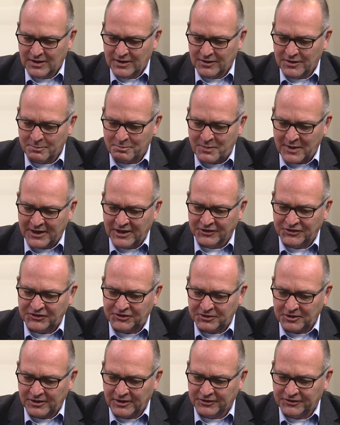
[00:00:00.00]
the
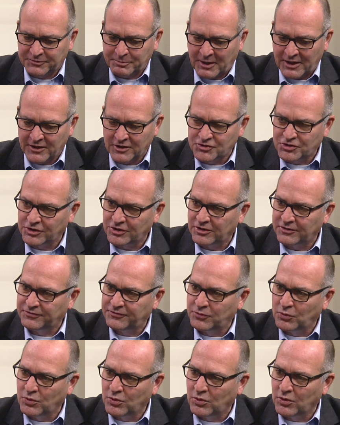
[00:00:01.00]
biggest expenditure
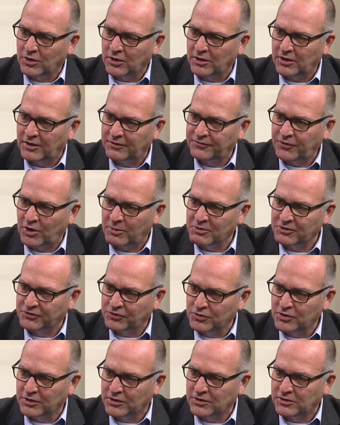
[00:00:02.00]
for a
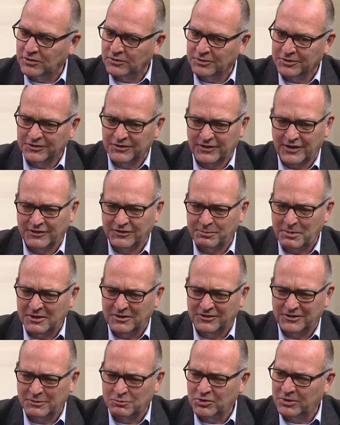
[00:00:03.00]
pharmaceutical is they spend
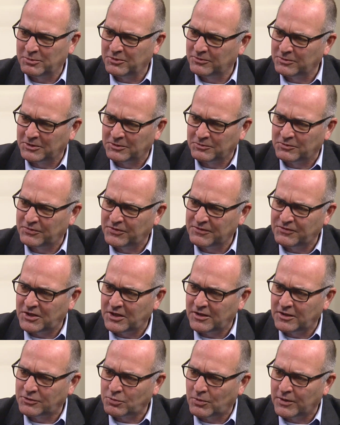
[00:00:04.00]
somewhere between
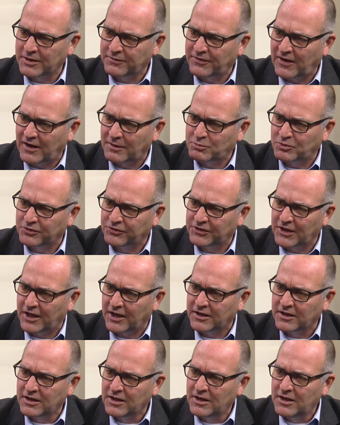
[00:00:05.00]
15 and 25
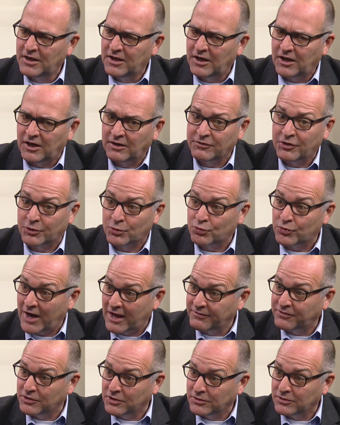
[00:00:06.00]
percent of their
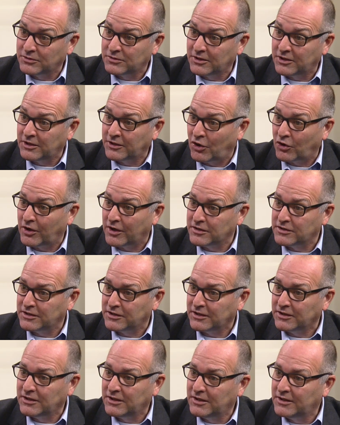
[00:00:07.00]
revenue in
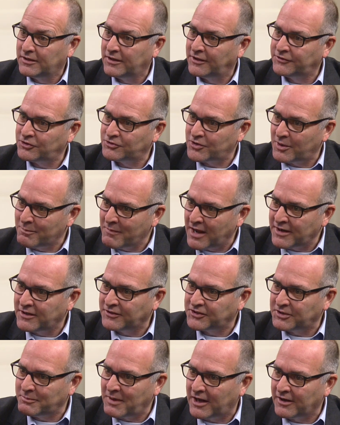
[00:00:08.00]
R&D. That's a
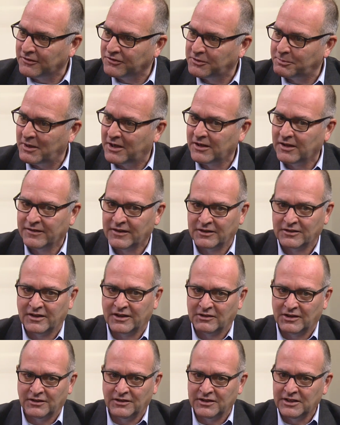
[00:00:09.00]
tremendous amount of spending that,
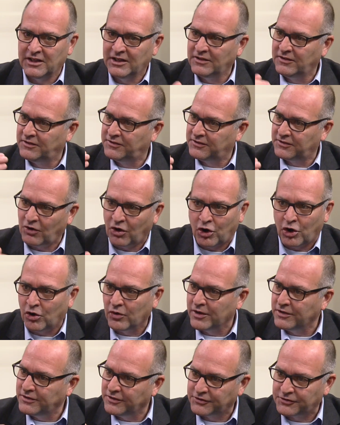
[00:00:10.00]
that leads all
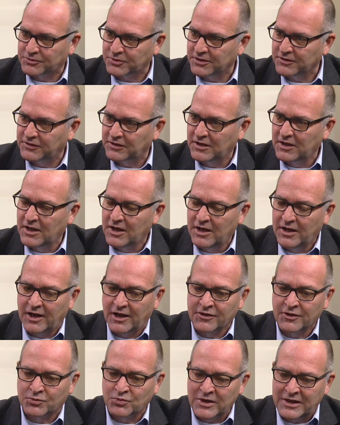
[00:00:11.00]
industries.
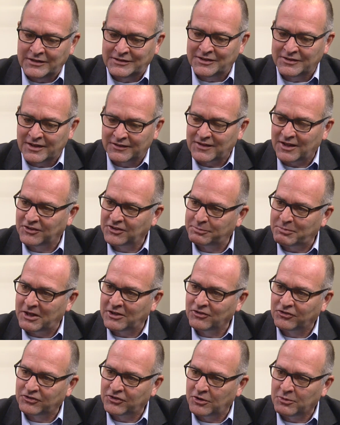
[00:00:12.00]
And the reason that they
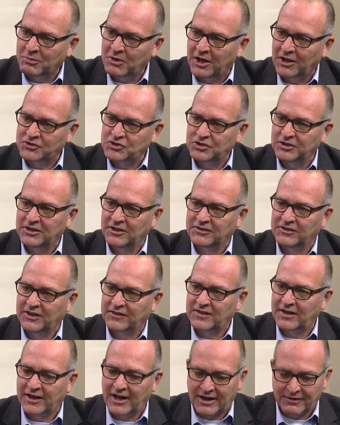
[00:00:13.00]
spend so much is that
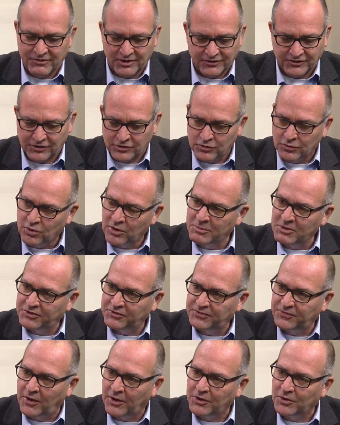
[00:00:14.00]
they have this enormous
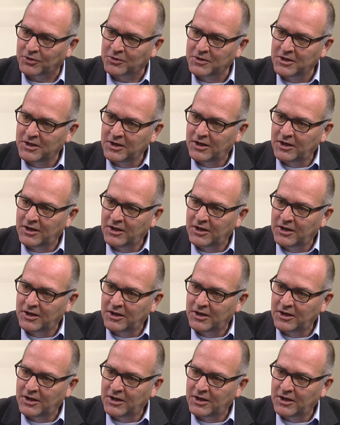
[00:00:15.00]
funnel